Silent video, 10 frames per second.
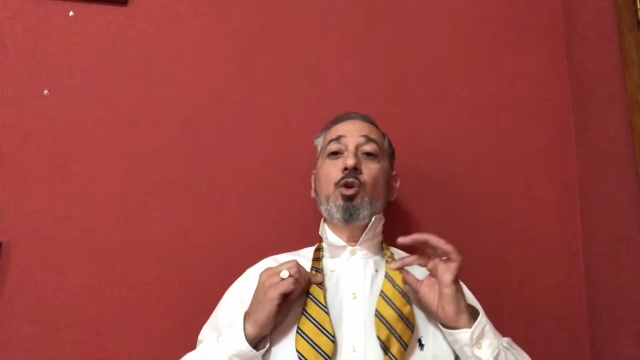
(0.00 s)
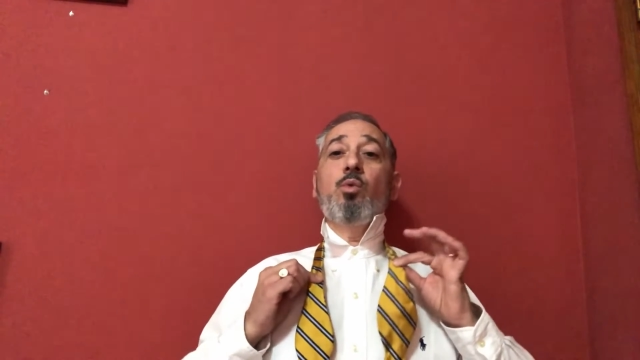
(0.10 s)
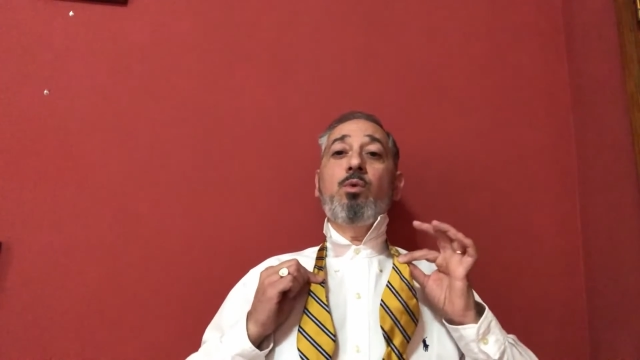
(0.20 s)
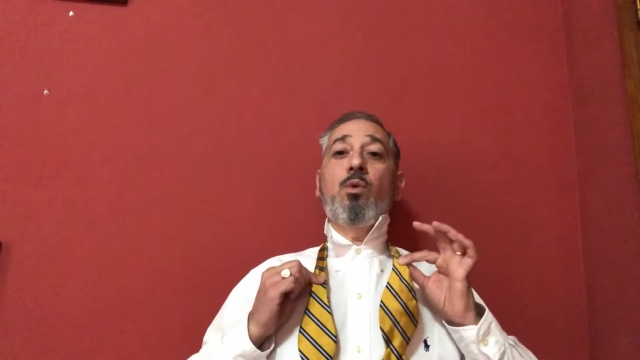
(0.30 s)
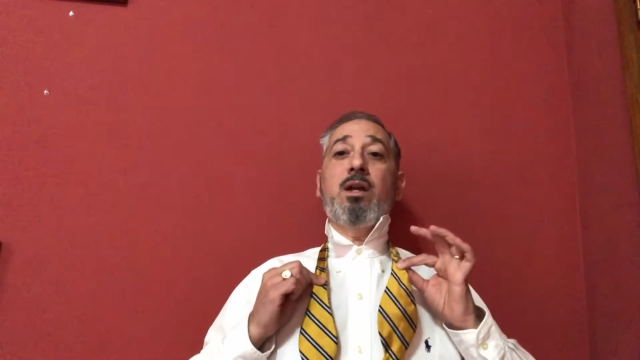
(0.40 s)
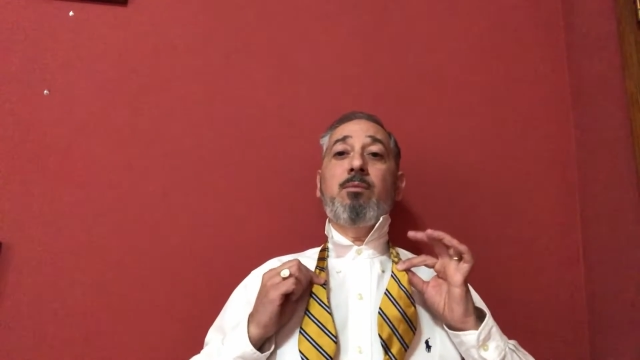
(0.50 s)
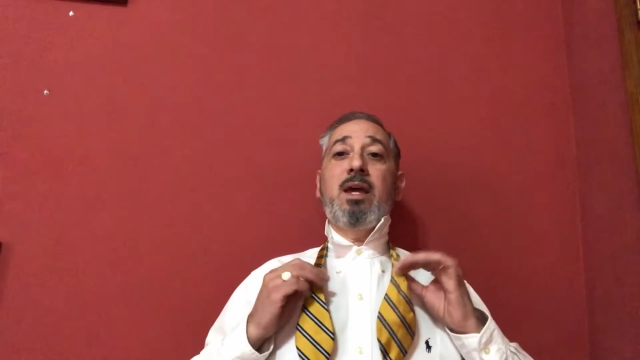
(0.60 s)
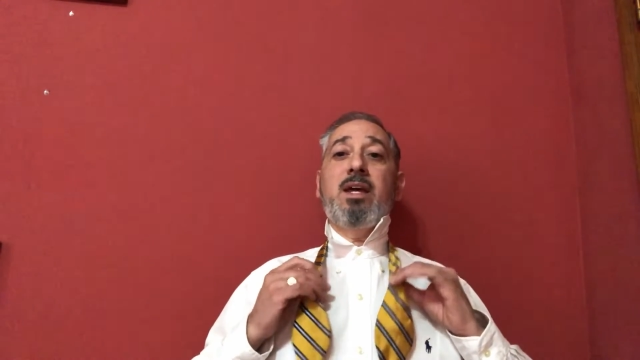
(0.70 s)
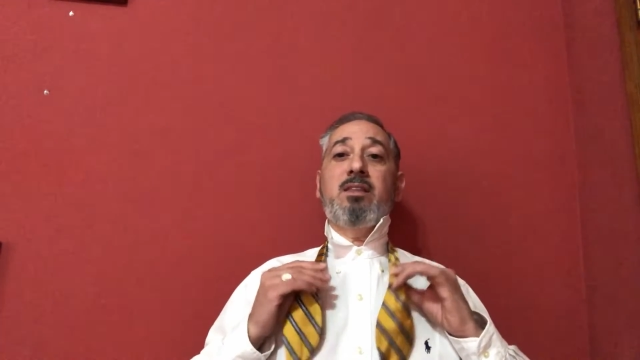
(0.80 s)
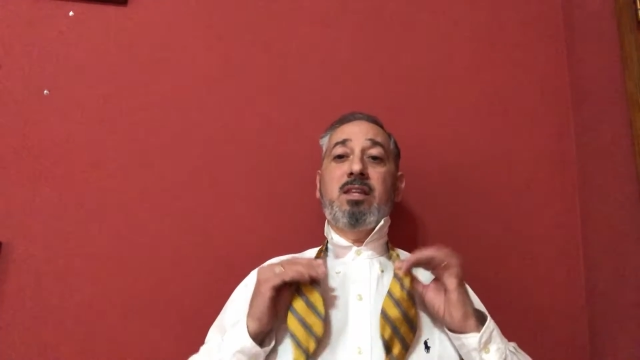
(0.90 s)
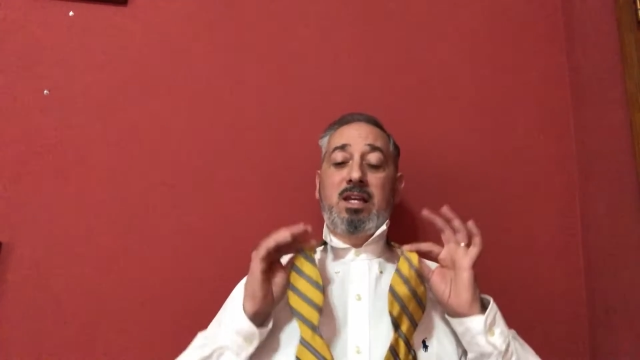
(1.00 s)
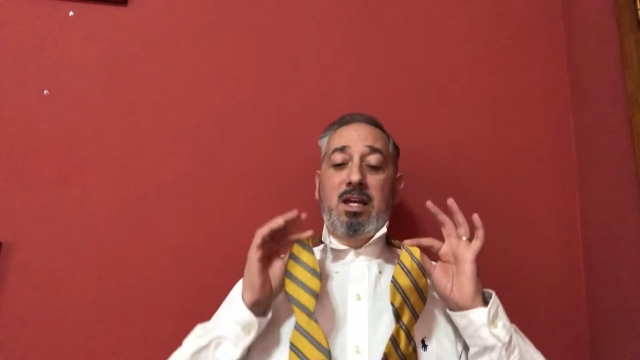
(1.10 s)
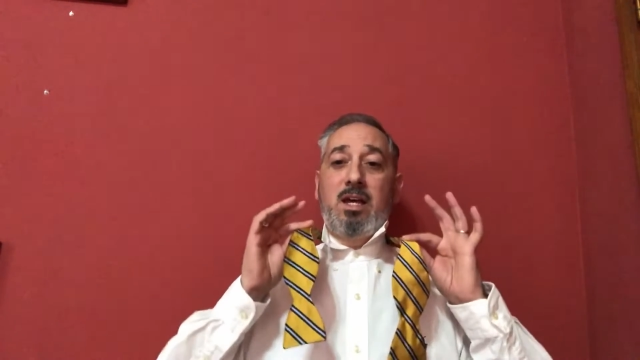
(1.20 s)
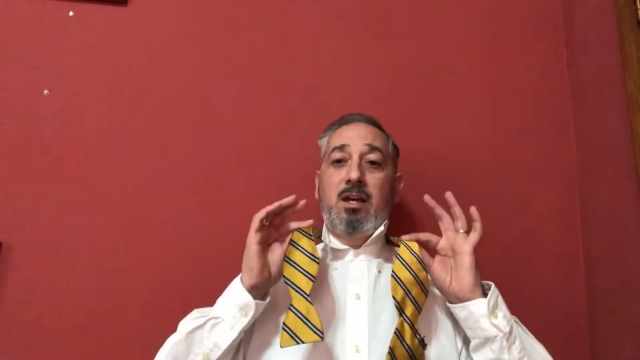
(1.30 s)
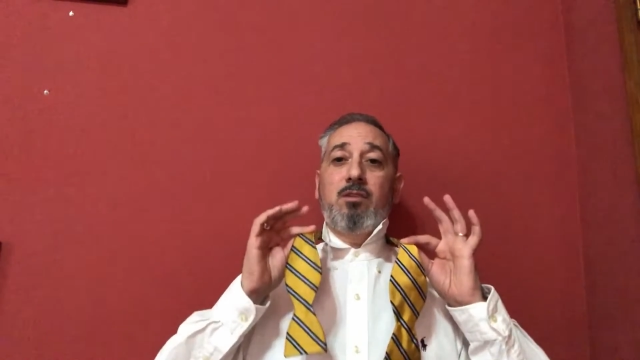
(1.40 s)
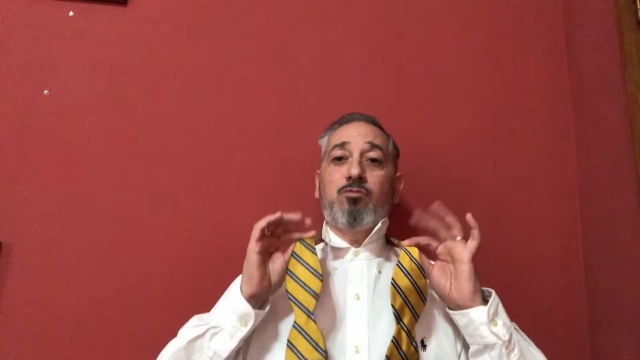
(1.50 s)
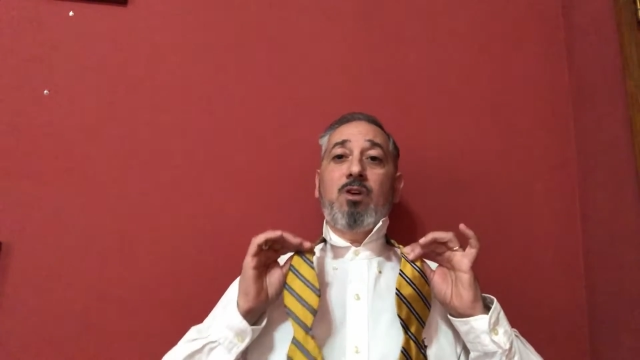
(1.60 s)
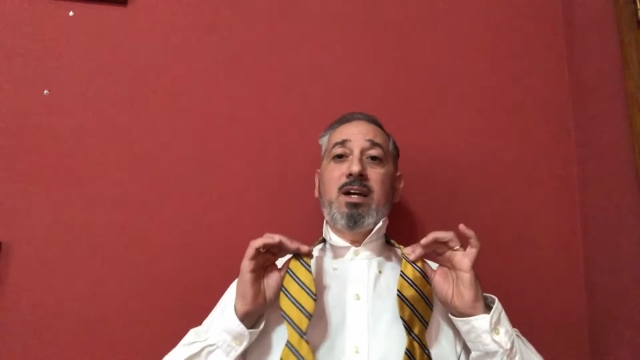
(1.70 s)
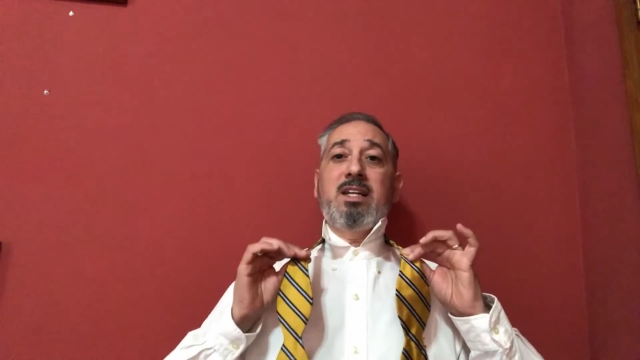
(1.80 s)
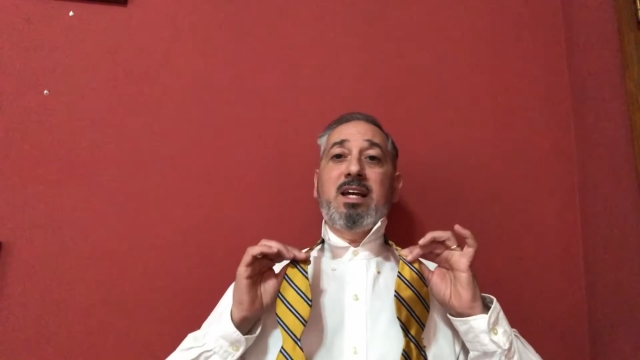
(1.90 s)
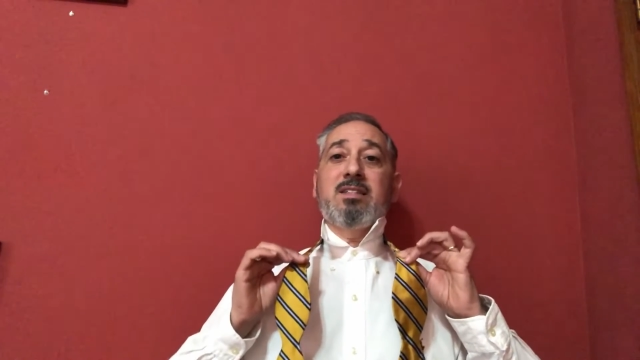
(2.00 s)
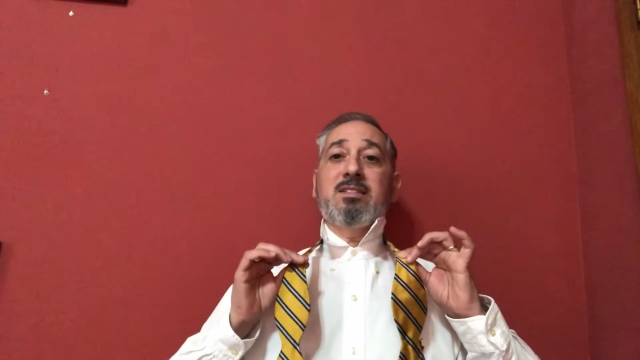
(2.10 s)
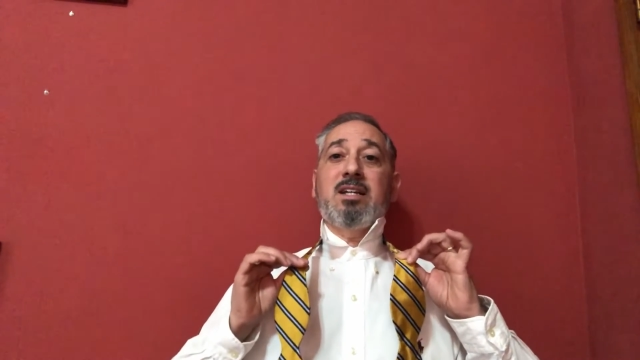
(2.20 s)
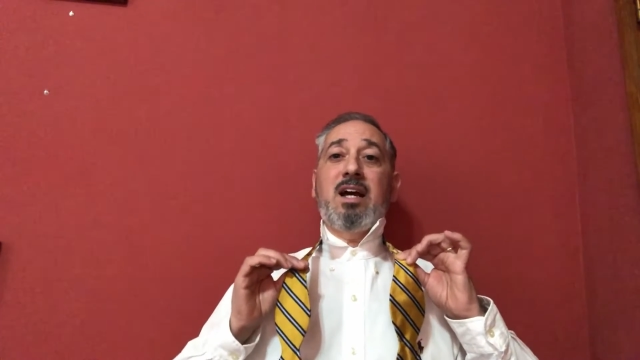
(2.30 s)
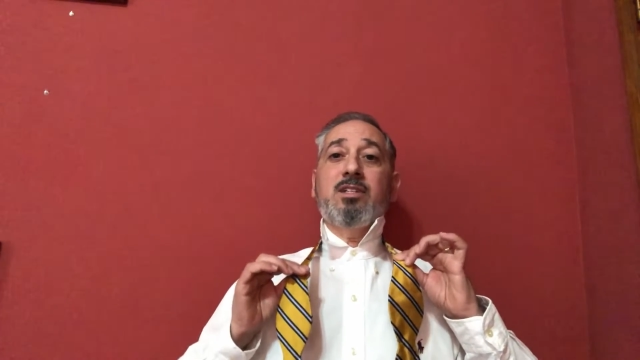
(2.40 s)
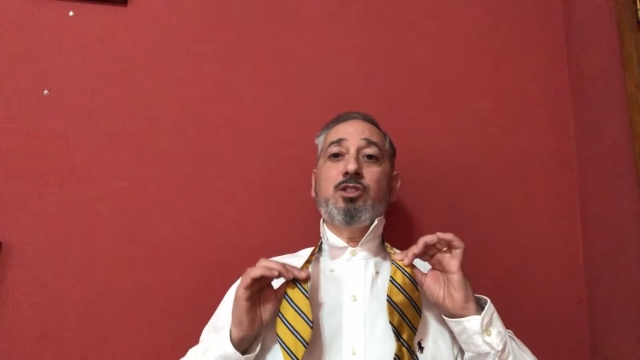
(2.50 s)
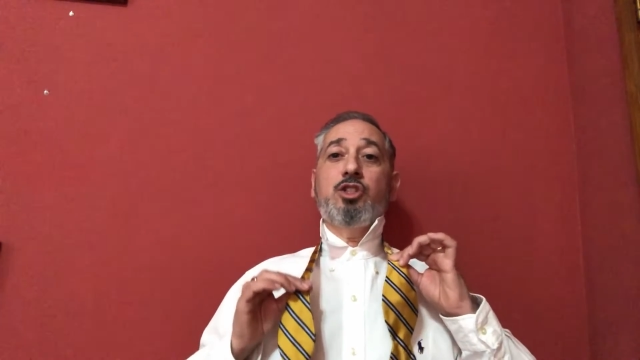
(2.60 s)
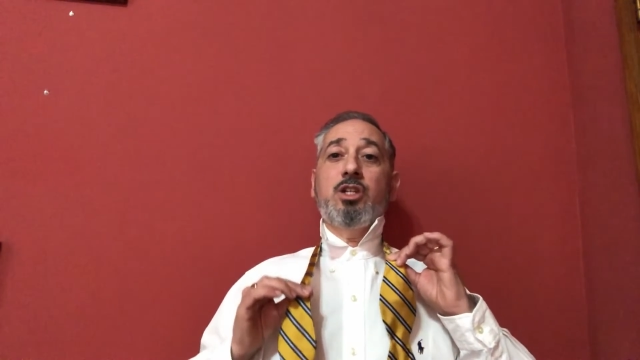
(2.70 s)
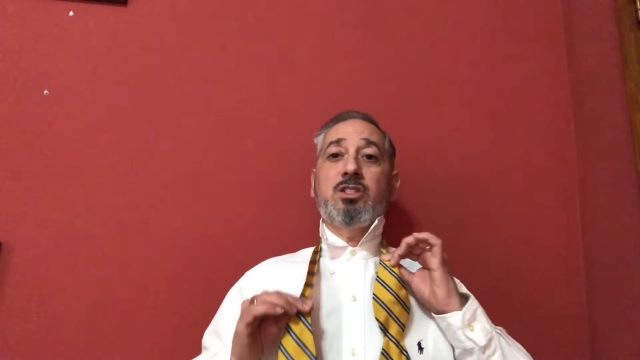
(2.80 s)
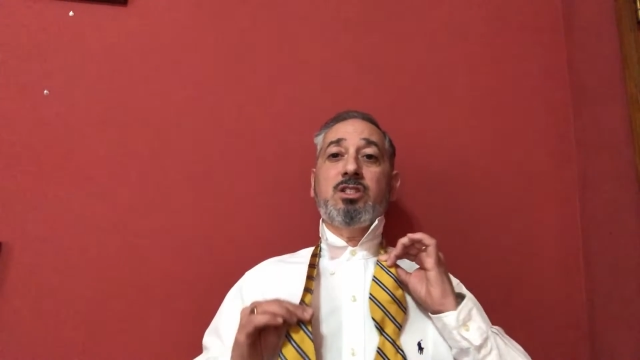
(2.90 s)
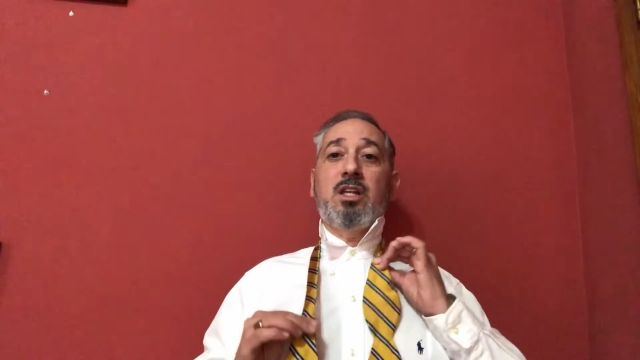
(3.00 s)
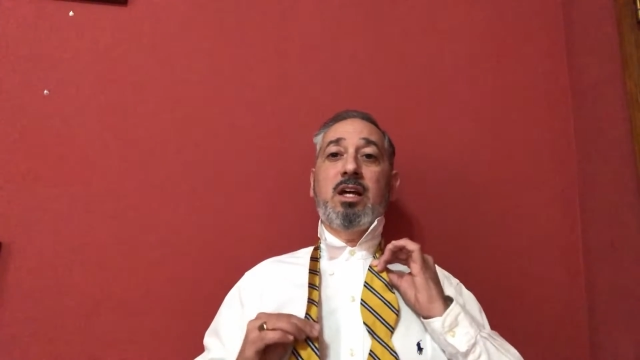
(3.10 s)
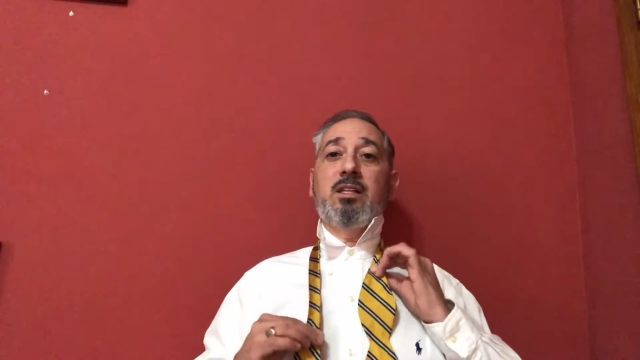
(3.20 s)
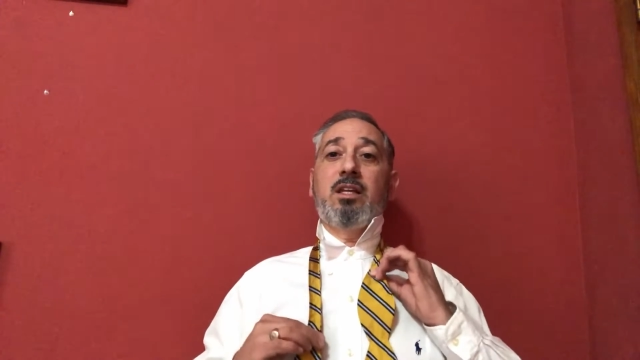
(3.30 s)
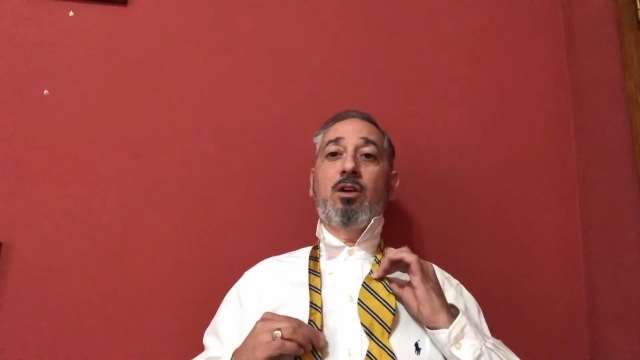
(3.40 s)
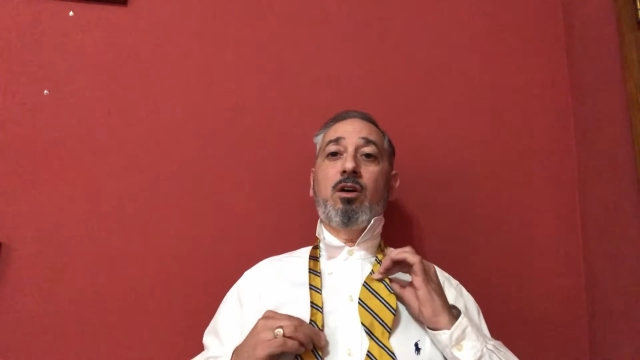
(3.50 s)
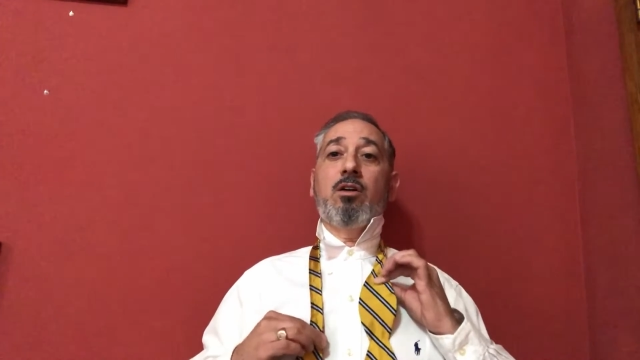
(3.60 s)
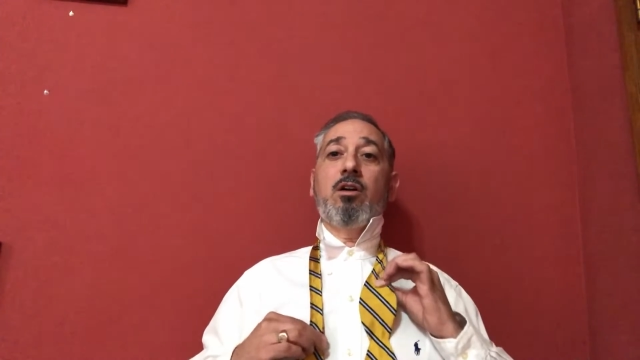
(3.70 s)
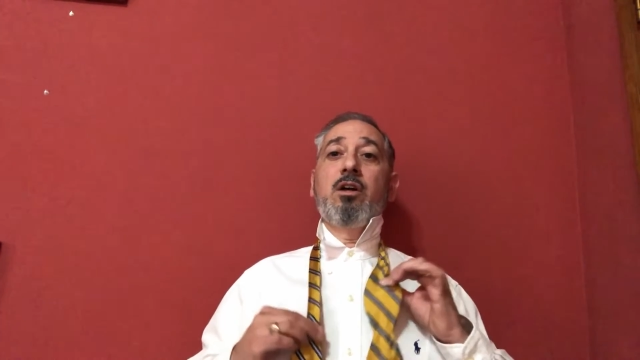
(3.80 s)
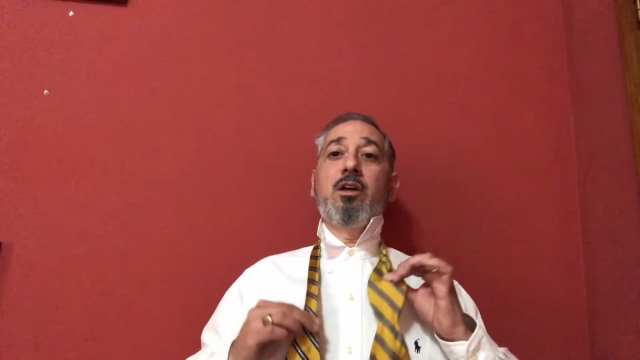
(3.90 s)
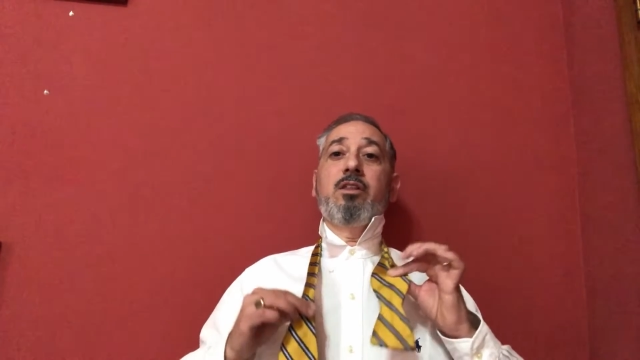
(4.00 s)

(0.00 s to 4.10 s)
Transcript: we wanna make the right-hand side just slightly longer